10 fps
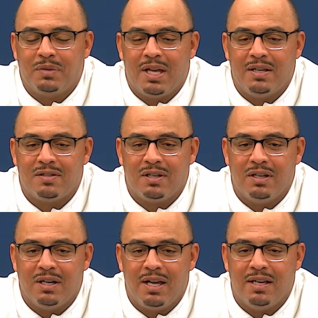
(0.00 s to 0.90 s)
as
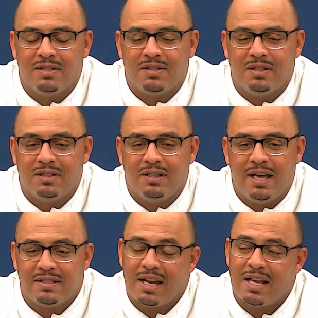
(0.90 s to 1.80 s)

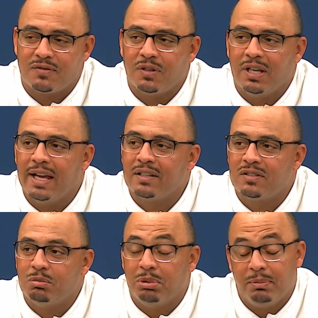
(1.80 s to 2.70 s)
it has for
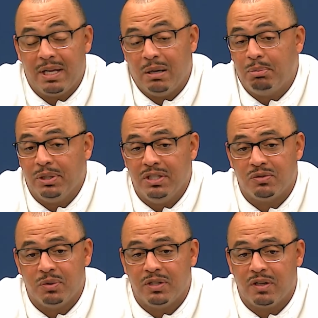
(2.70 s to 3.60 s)
Lex. But man, I'm
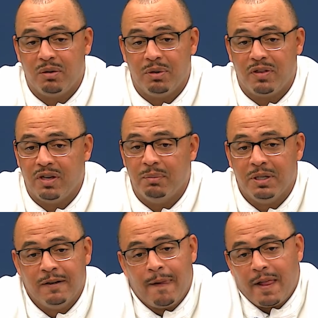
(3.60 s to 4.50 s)
pleased with him,
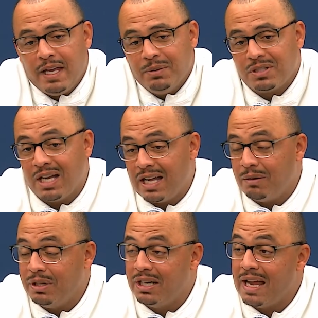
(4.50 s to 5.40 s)
and he was a guy that
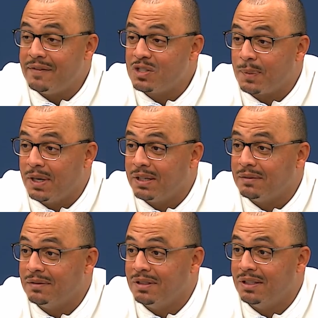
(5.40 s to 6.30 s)
we didn't have this spring,
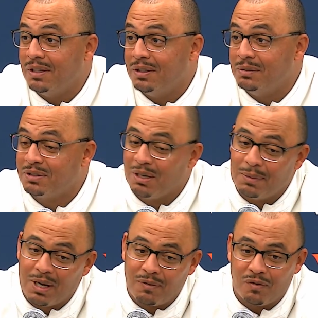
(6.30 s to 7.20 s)
you know, and he was
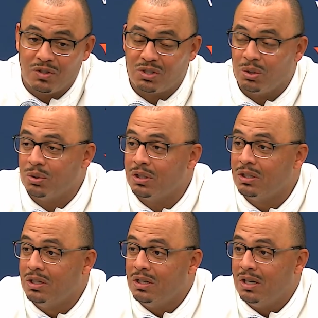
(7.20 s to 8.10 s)
coming off of a shoulder.
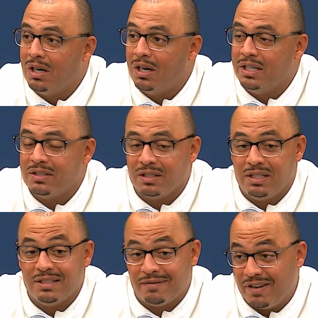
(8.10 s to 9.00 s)
He's
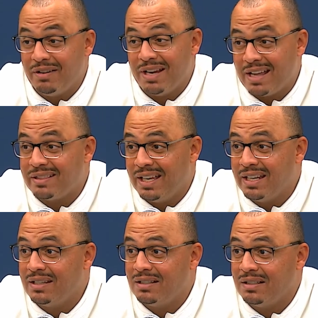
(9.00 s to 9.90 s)
very
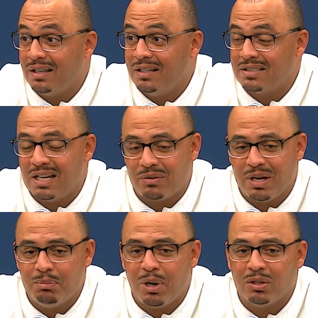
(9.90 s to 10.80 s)
athletic. He's got
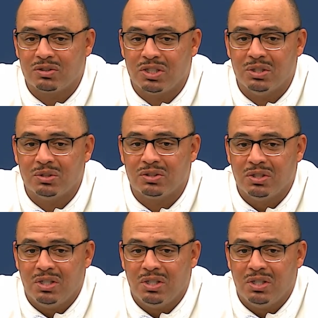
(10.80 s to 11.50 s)
great ball skills.